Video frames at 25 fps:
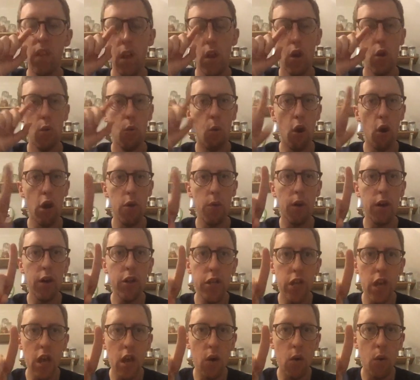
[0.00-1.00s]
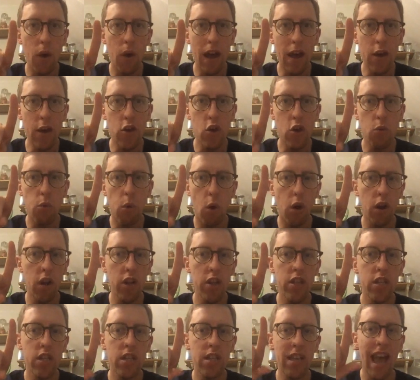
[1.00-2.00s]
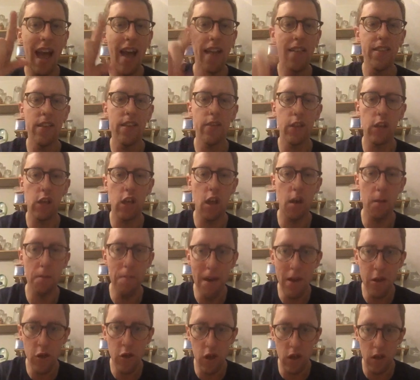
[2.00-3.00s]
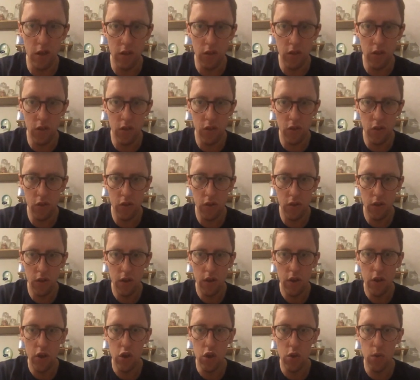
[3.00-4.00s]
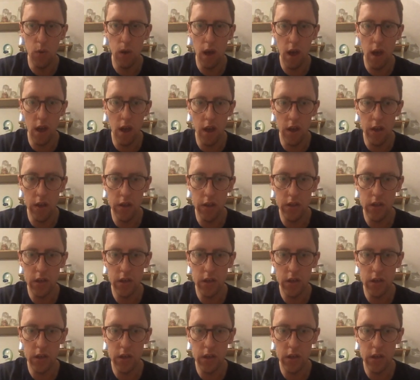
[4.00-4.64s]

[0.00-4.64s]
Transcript: what you want to do is you want to get the commissions you earned,